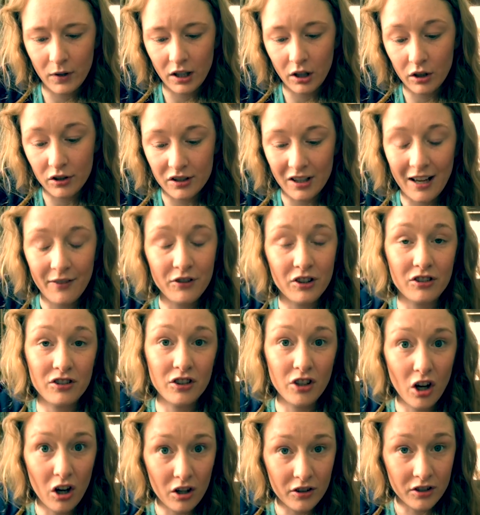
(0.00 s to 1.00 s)
We're going to have to
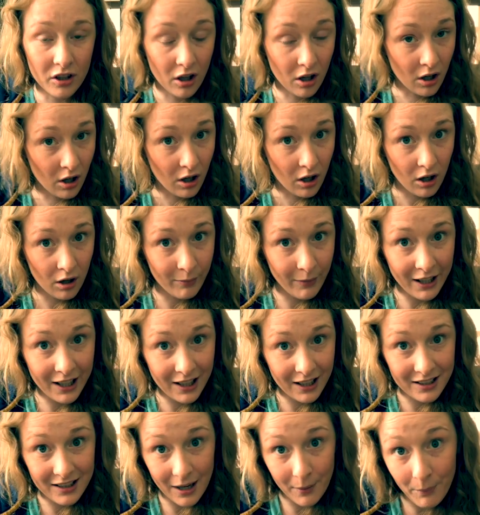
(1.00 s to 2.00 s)
start
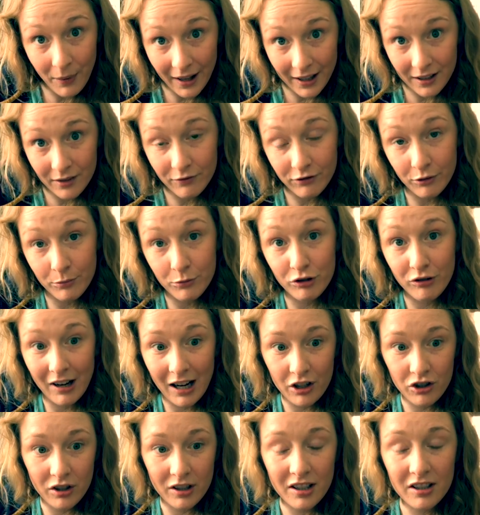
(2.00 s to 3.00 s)
making a template from
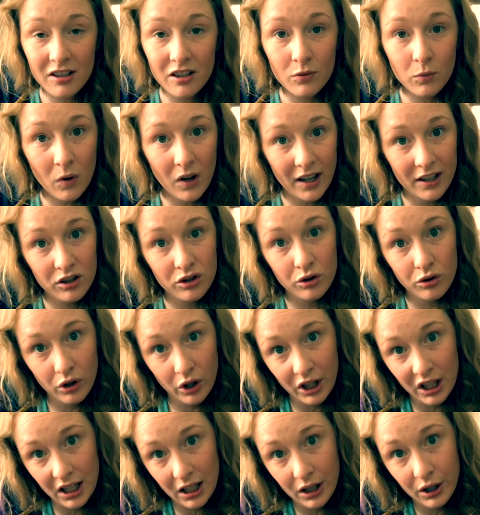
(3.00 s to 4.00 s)
scratch, and this is why it's
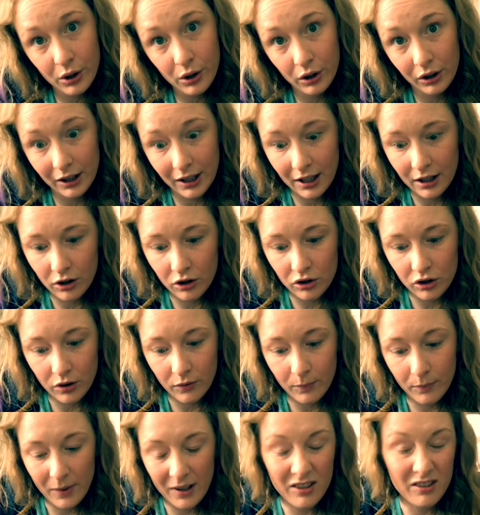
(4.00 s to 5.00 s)
tricky, okay, because
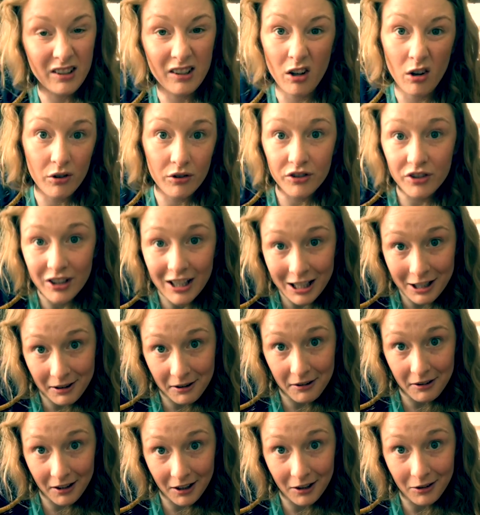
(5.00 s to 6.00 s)
you basically can't see
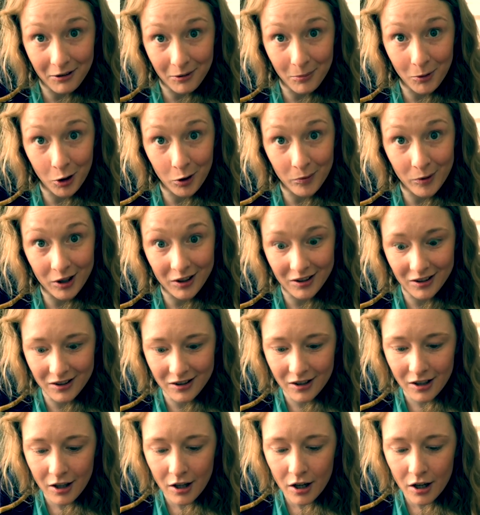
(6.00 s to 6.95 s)
anything at the moment.